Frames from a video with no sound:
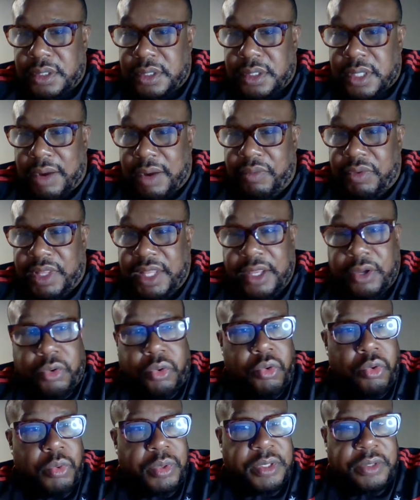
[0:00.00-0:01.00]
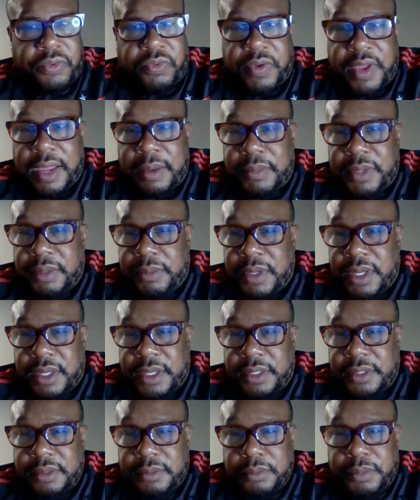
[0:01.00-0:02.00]
Everything cool with the family,
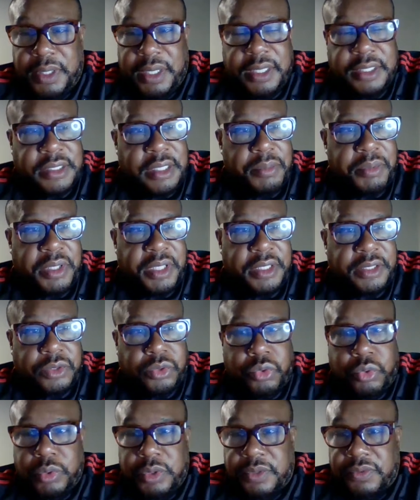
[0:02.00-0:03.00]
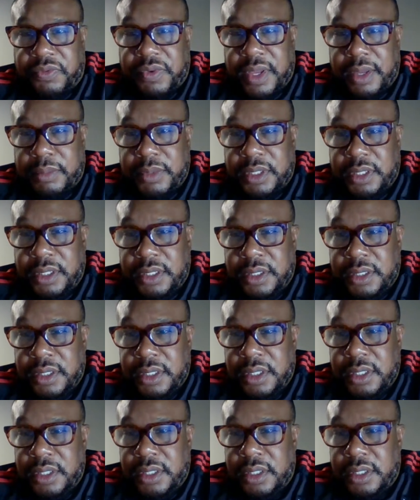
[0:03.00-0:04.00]
man. Biggs, everything's cool with the family.
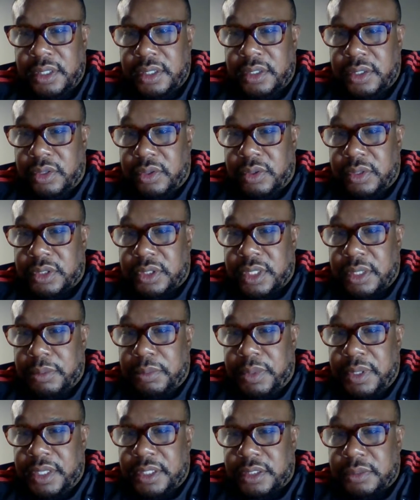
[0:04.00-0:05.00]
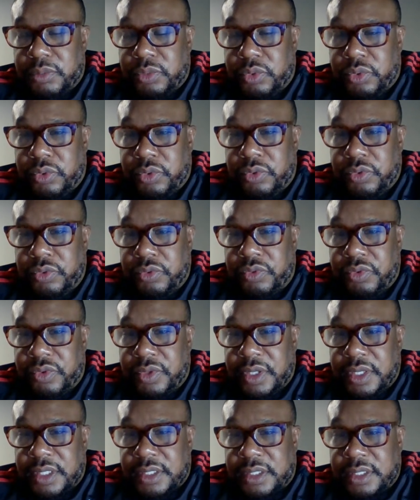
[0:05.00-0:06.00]
Laura said, big smooth.
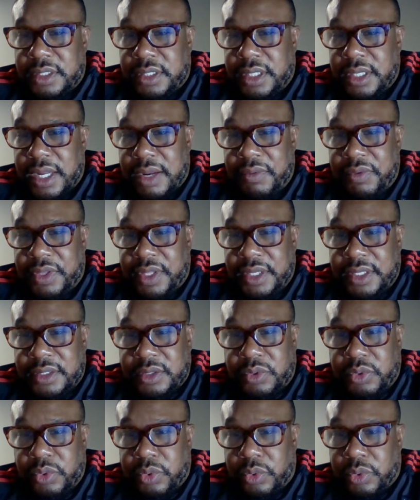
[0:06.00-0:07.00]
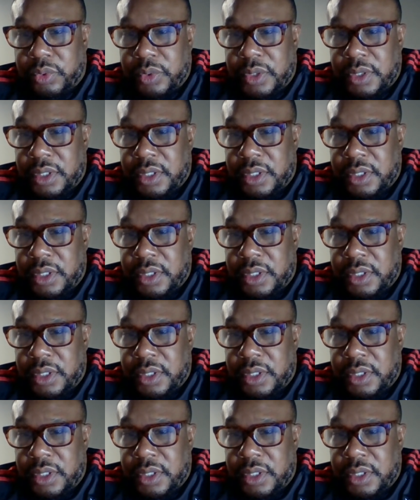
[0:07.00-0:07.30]
Yes, indeed. Everything is cool.